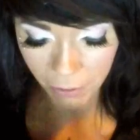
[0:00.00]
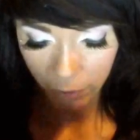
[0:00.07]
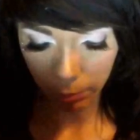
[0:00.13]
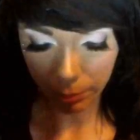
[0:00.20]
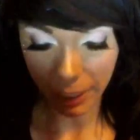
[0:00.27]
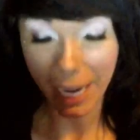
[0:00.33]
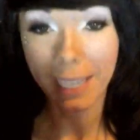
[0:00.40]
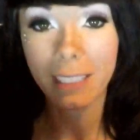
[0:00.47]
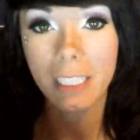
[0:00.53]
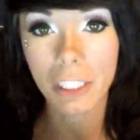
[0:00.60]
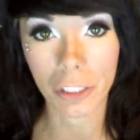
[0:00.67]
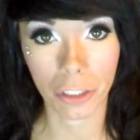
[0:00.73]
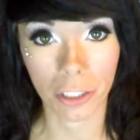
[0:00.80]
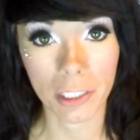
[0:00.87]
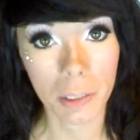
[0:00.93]
away from black
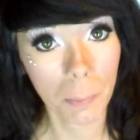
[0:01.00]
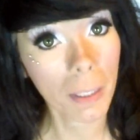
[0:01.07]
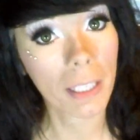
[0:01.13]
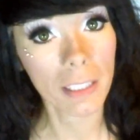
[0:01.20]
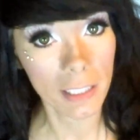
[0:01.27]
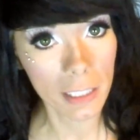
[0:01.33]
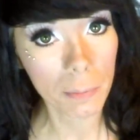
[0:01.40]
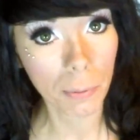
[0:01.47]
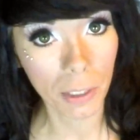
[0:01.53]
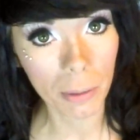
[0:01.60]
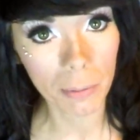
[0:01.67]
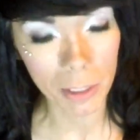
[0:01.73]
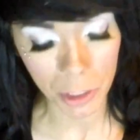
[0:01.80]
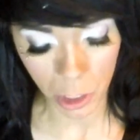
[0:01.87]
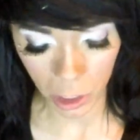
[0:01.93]
t-shirts because that's
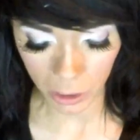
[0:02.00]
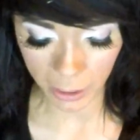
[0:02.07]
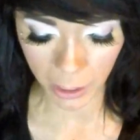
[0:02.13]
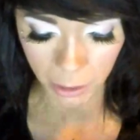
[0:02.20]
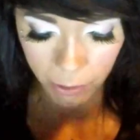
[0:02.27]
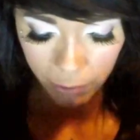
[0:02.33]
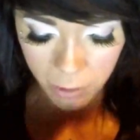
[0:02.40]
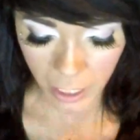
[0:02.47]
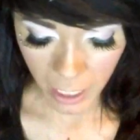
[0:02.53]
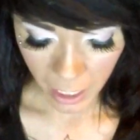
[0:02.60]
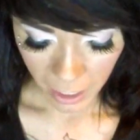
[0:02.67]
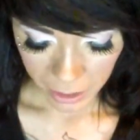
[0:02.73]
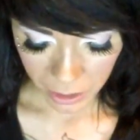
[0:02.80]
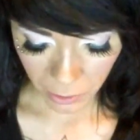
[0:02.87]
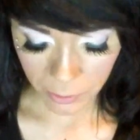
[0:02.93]
pretty much all I own.
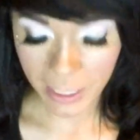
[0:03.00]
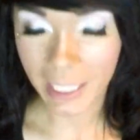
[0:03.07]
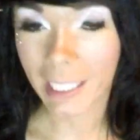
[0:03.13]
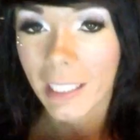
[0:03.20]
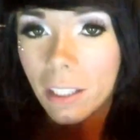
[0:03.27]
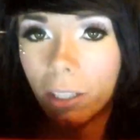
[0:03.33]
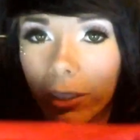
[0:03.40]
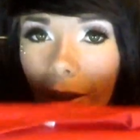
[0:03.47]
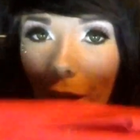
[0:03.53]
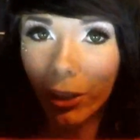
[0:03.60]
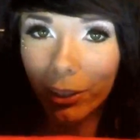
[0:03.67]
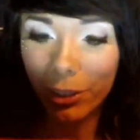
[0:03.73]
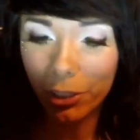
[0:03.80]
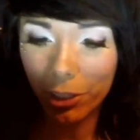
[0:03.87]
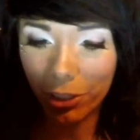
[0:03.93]
So getting a
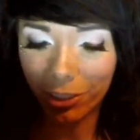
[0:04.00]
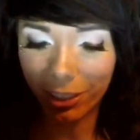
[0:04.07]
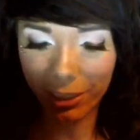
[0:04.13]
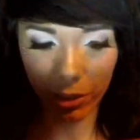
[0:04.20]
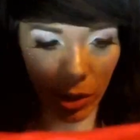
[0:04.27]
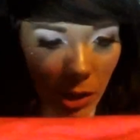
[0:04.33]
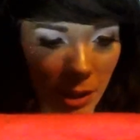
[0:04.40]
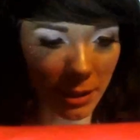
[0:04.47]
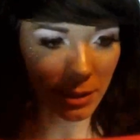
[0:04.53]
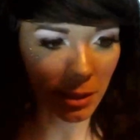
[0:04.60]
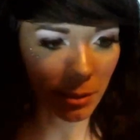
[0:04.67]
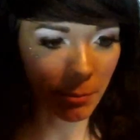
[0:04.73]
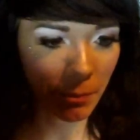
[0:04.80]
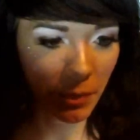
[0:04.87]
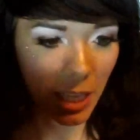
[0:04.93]
colored shirt is
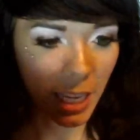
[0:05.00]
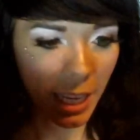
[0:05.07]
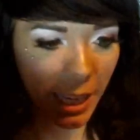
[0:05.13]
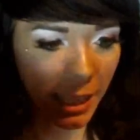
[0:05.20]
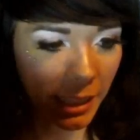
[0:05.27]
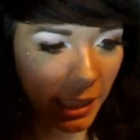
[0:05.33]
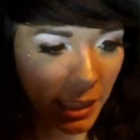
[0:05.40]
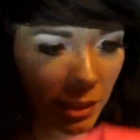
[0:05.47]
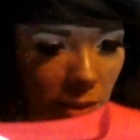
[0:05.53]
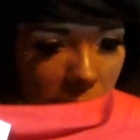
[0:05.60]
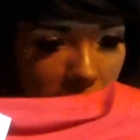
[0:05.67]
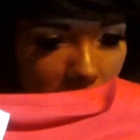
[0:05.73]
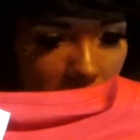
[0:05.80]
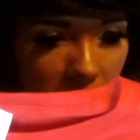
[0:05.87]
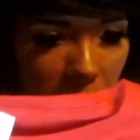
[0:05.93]
awesome, and it
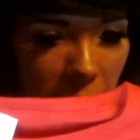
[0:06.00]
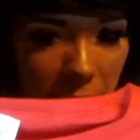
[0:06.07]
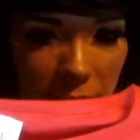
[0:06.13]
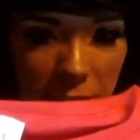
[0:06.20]
looks like it